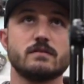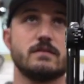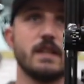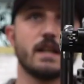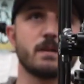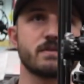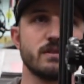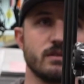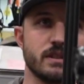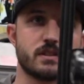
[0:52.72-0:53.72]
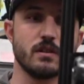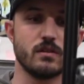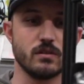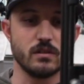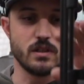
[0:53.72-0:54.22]
Yeah, absolutely.
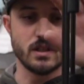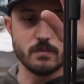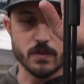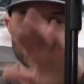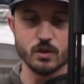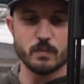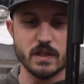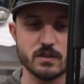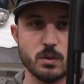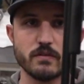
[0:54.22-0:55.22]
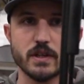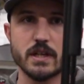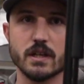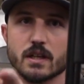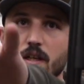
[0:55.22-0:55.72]
So the two-piece quiver
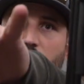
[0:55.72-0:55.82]
here,